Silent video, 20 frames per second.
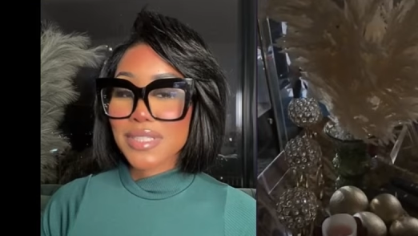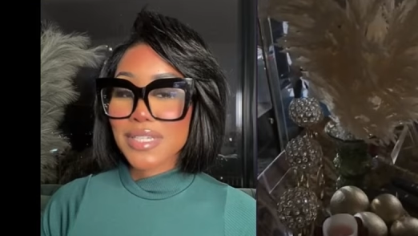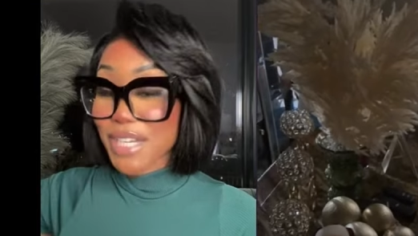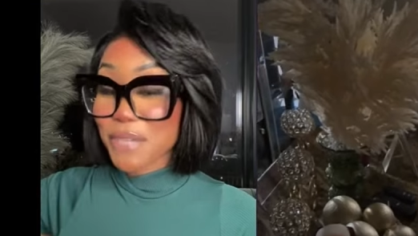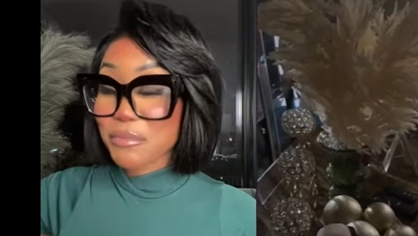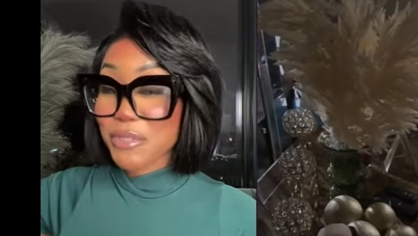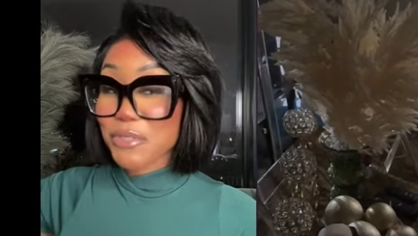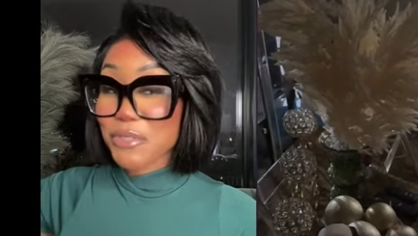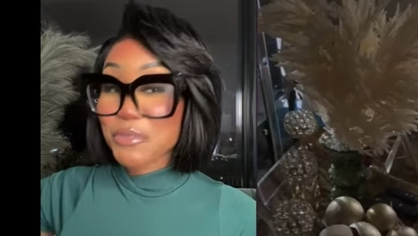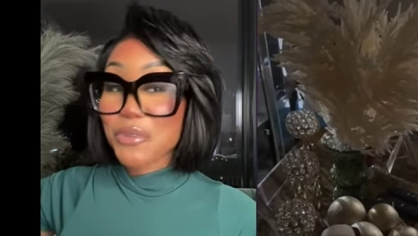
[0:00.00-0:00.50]

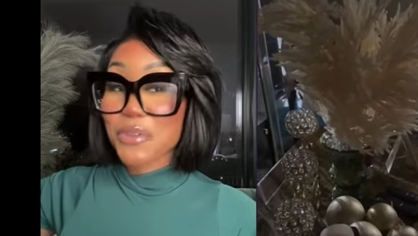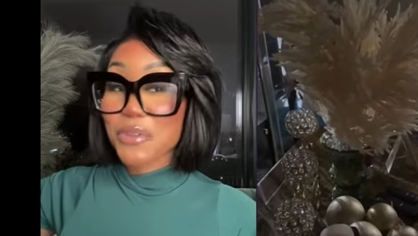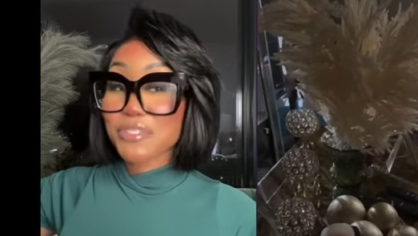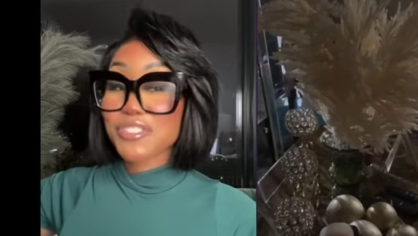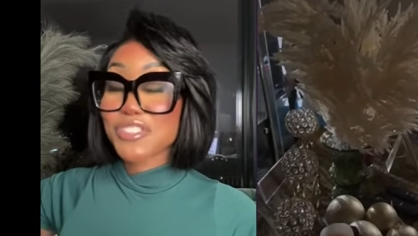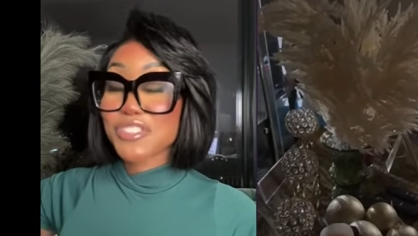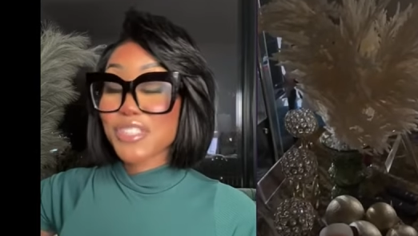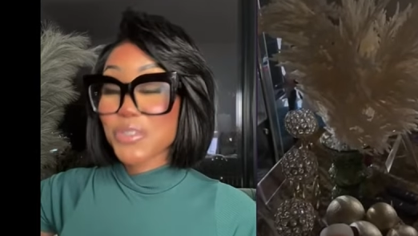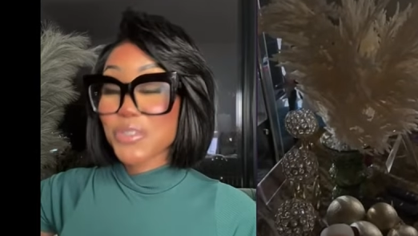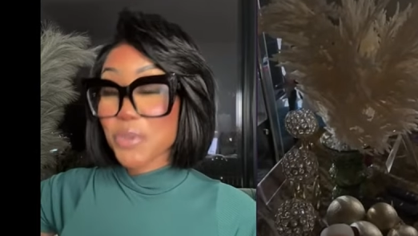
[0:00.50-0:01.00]
You gonna
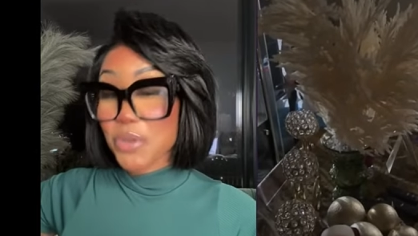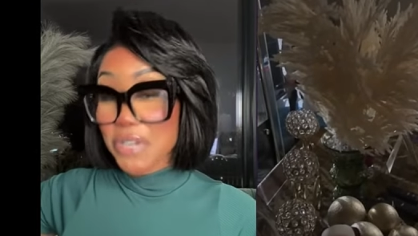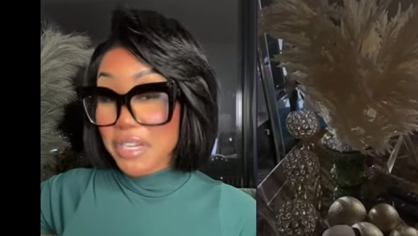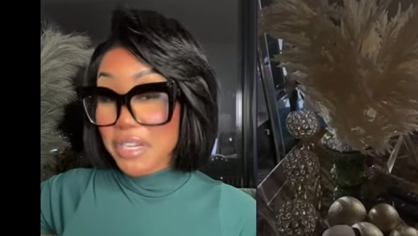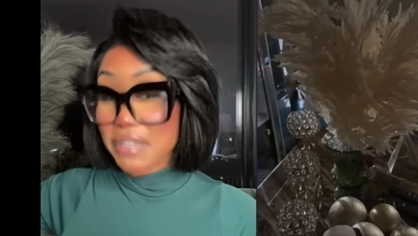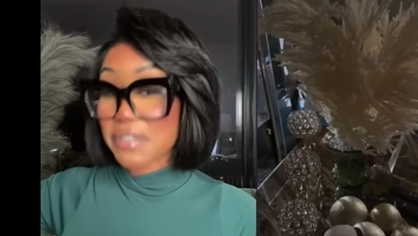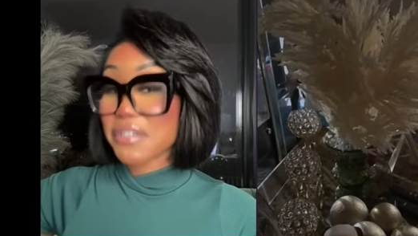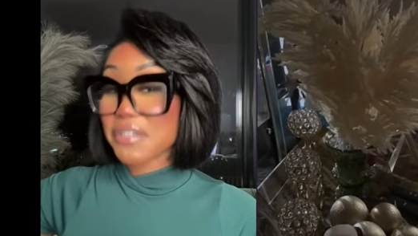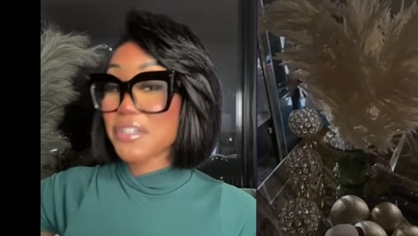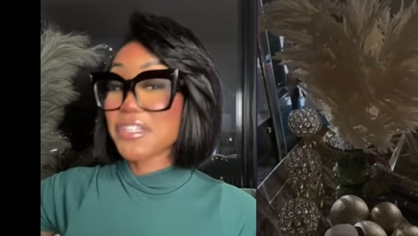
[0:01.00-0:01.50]
cheat on a
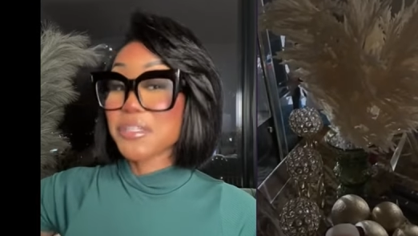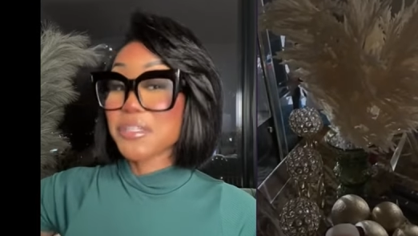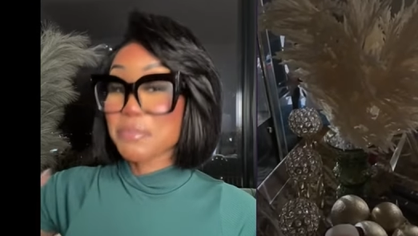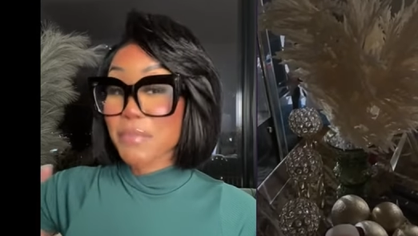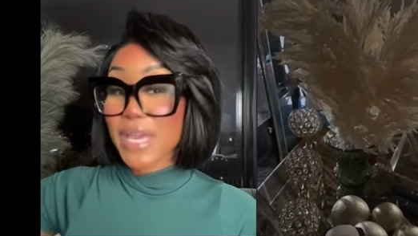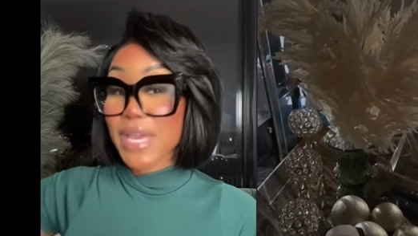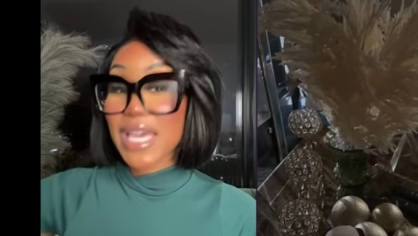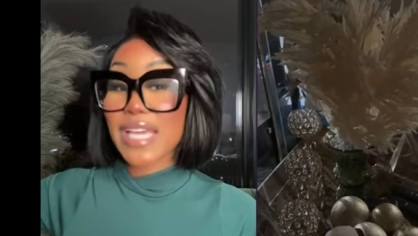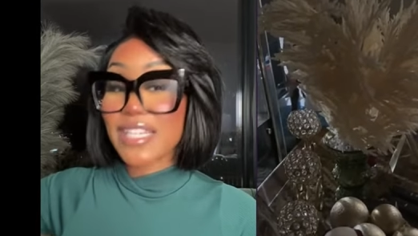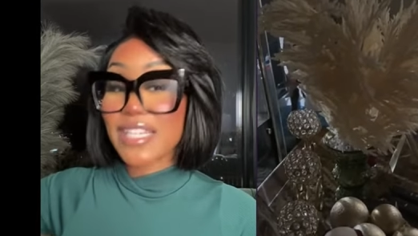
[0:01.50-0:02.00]
good
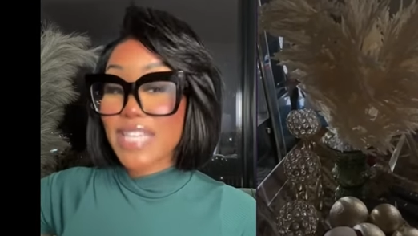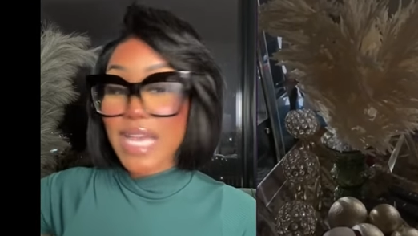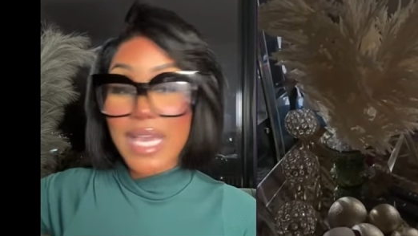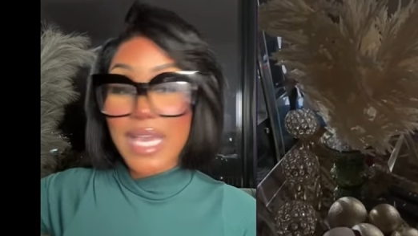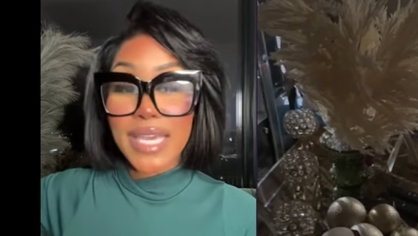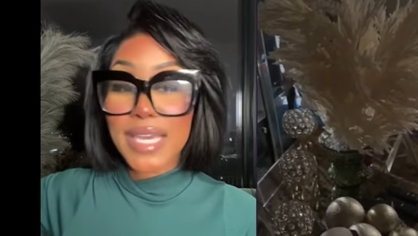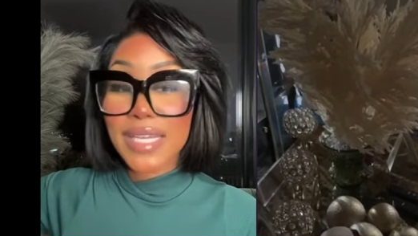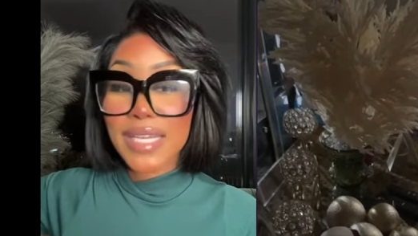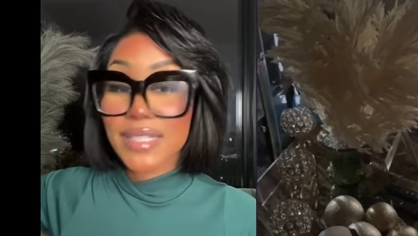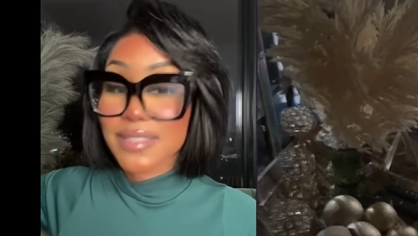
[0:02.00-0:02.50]
man. Y'all
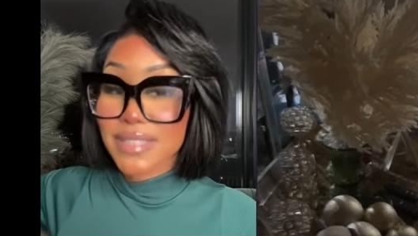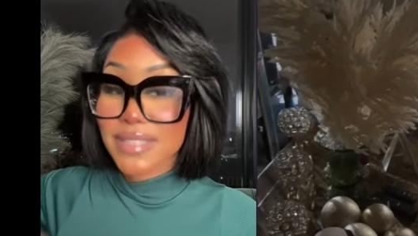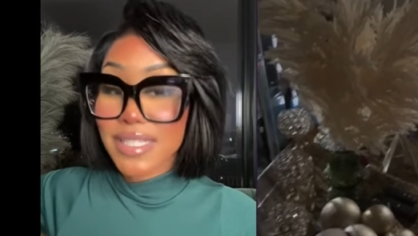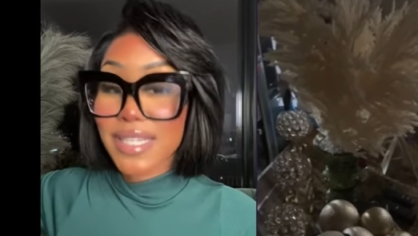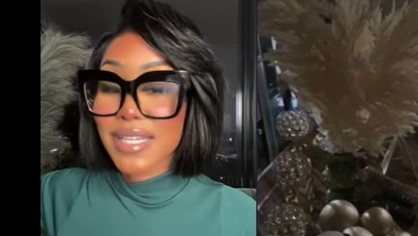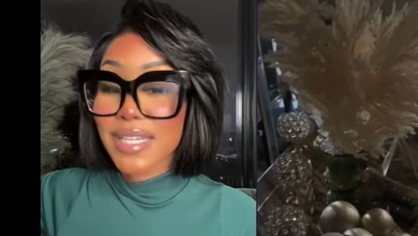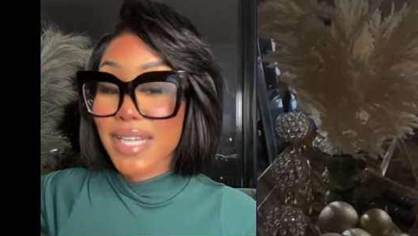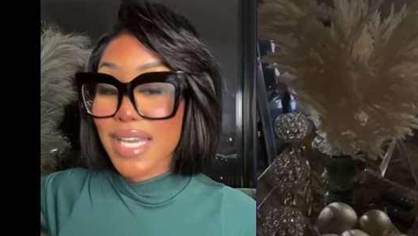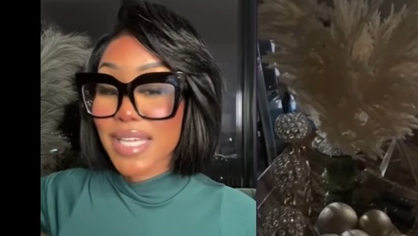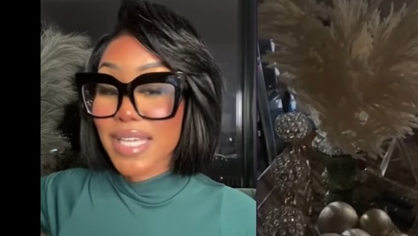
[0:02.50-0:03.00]
hear this here,
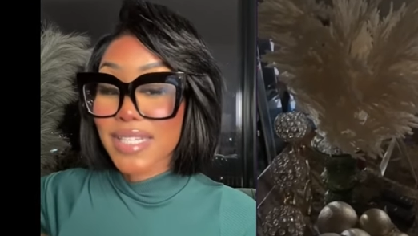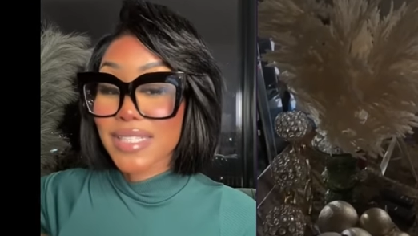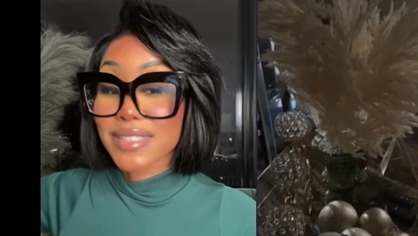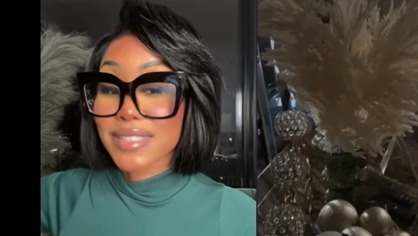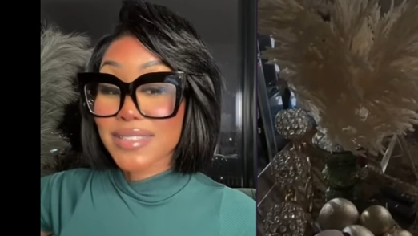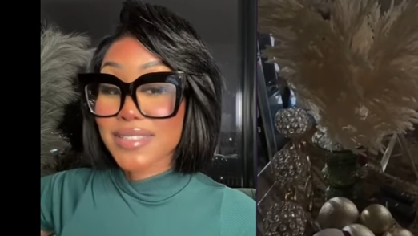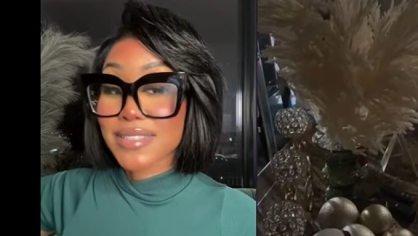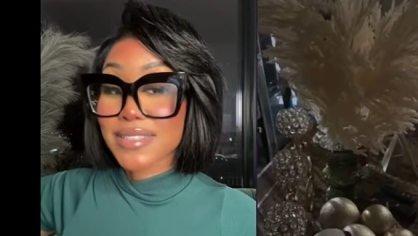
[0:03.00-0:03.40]
ladies?